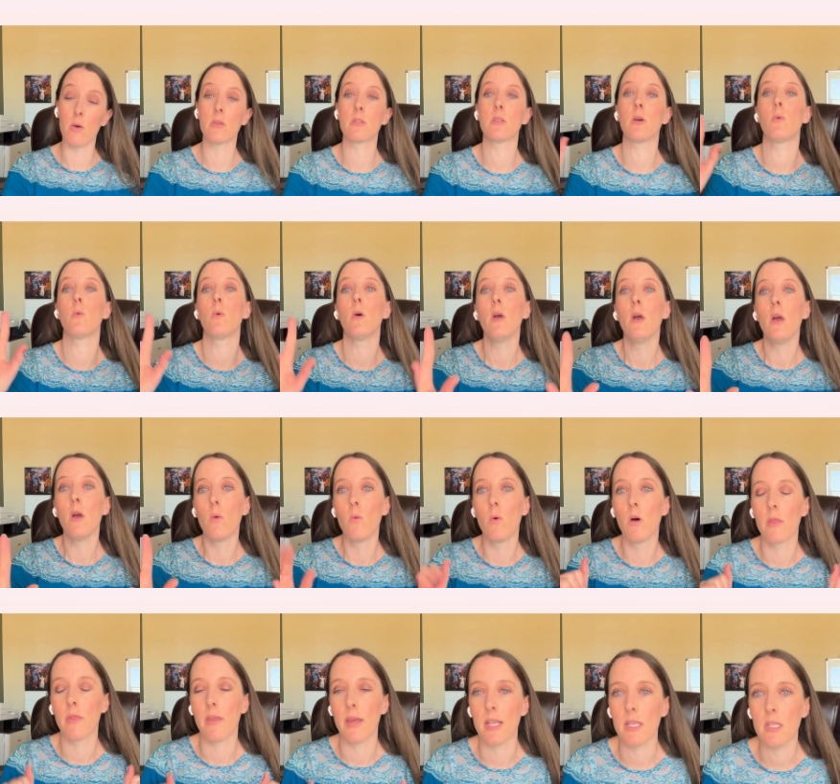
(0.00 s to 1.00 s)
So
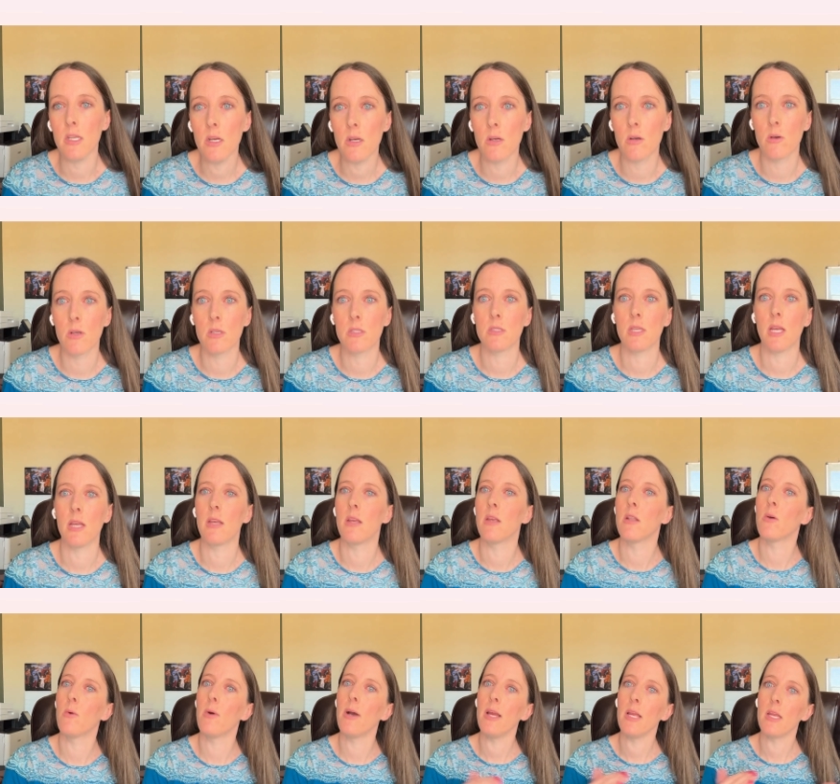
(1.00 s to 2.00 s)
what they do is say, you
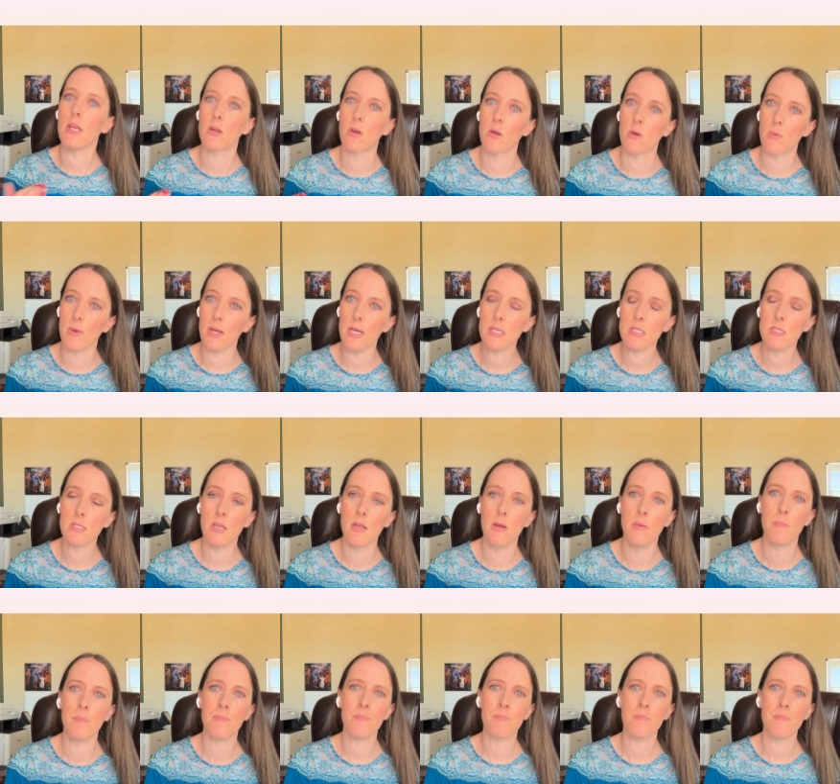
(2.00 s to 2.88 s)
know what, you're at risk